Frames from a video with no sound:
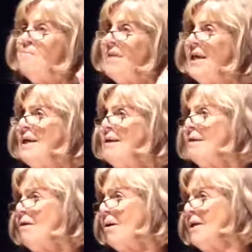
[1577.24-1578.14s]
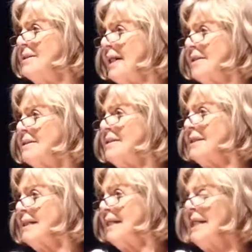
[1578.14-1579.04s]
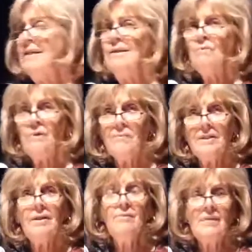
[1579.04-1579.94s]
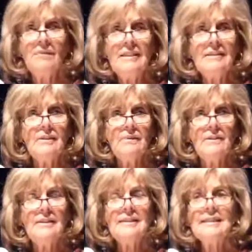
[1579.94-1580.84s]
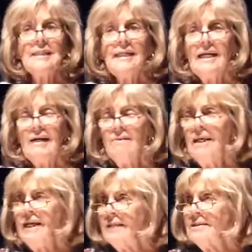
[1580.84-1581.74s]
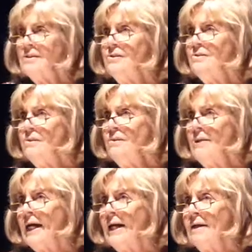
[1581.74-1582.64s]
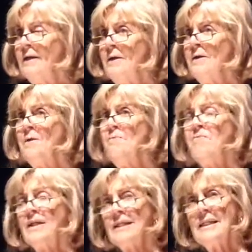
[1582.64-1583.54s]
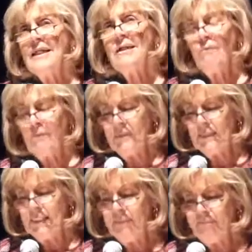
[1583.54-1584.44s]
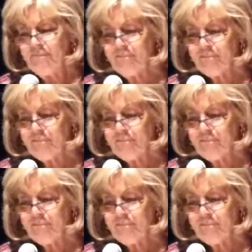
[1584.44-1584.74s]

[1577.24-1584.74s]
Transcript: they contacted the Canadian women human rights lawyers and they said, how the heck did you do that? And the Canadian women said,